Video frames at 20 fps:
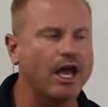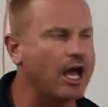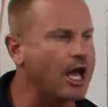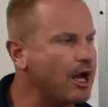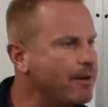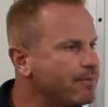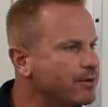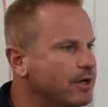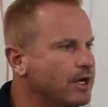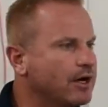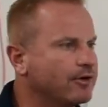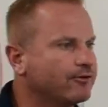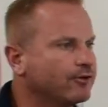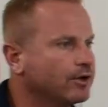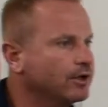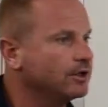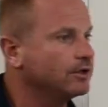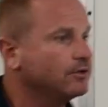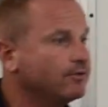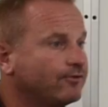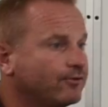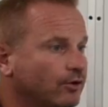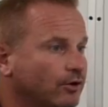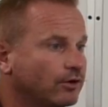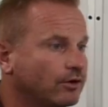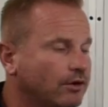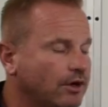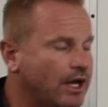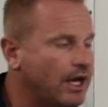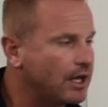epinephrine
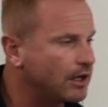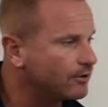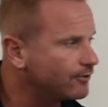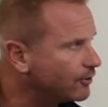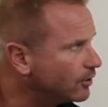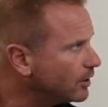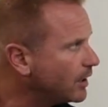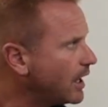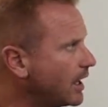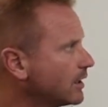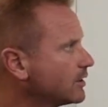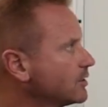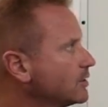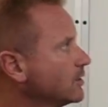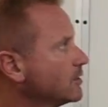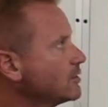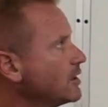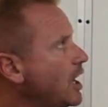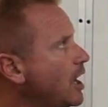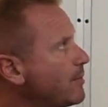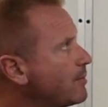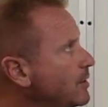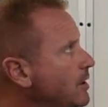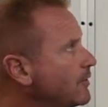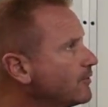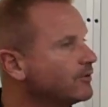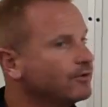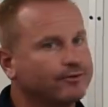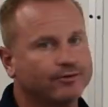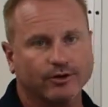for anaphylaxis,
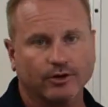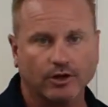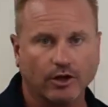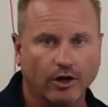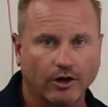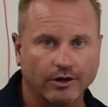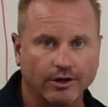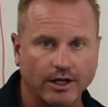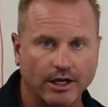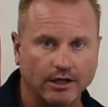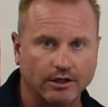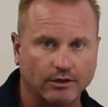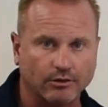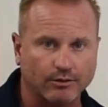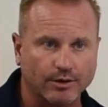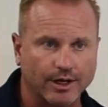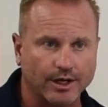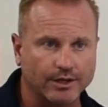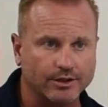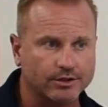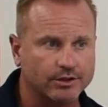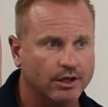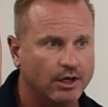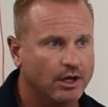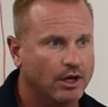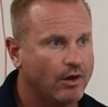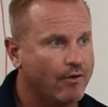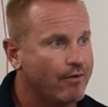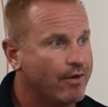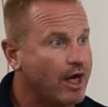epinephrine for cardiac arrest,
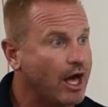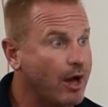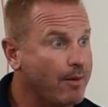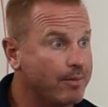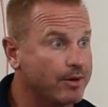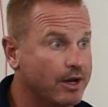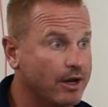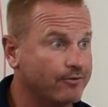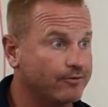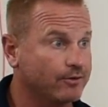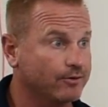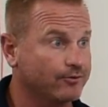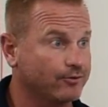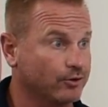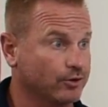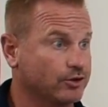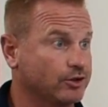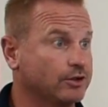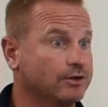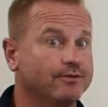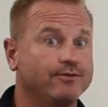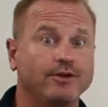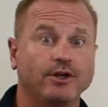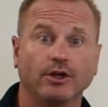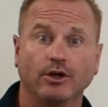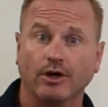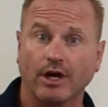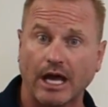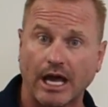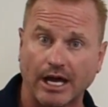epinephrine for
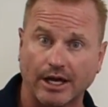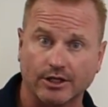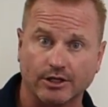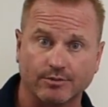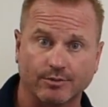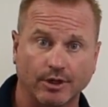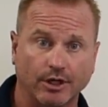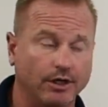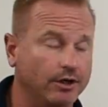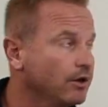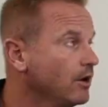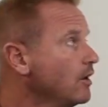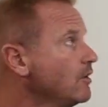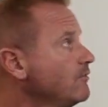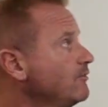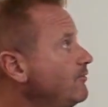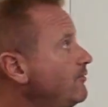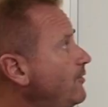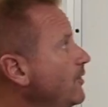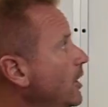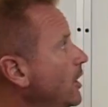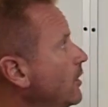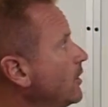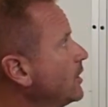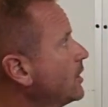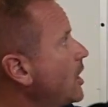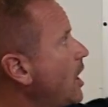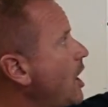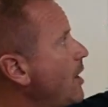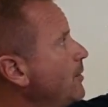severe asthma, very
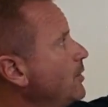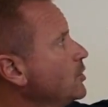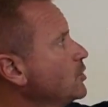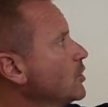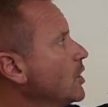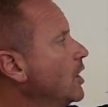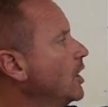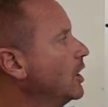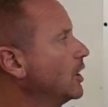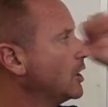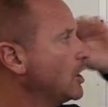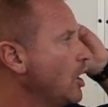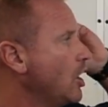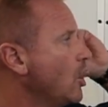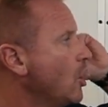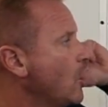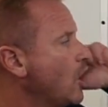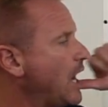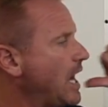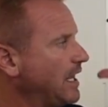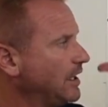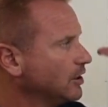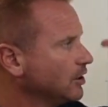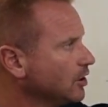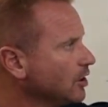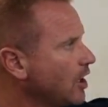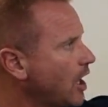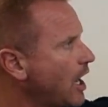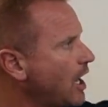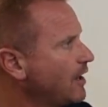common drug, a
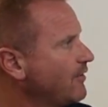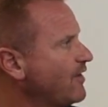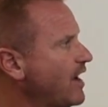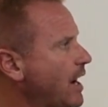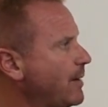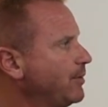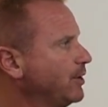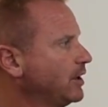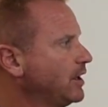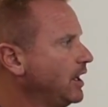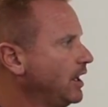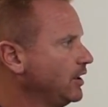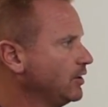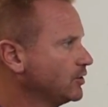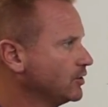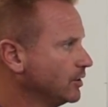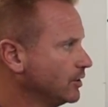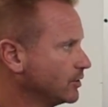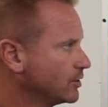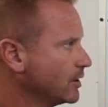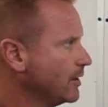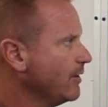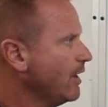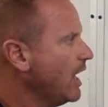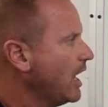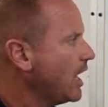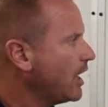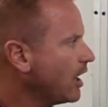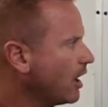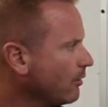lot of applications.
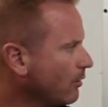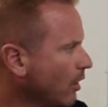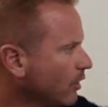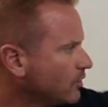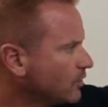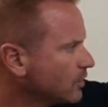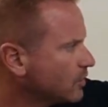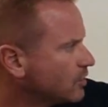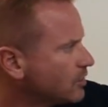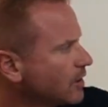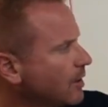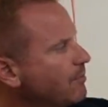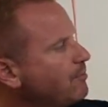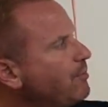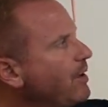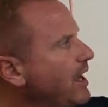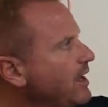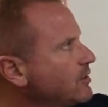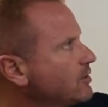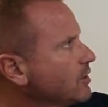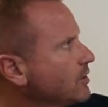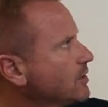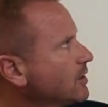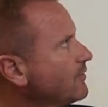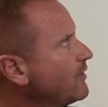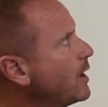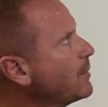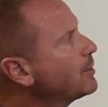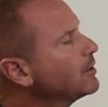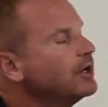And I wrote just some basics
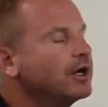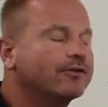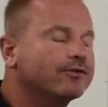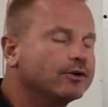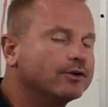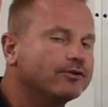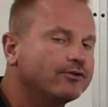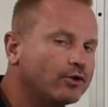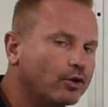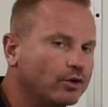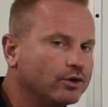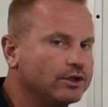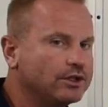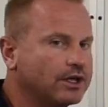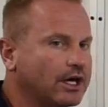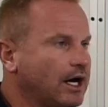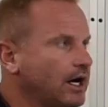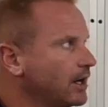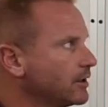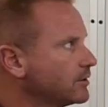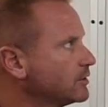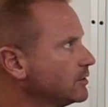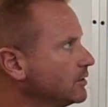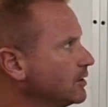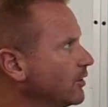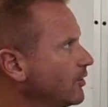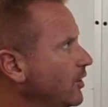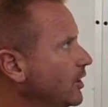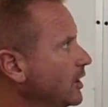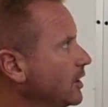of epinephrine for you guys
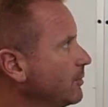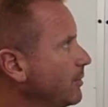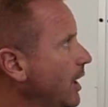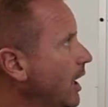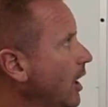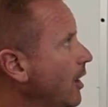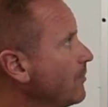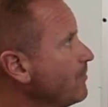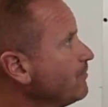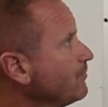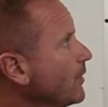to think about.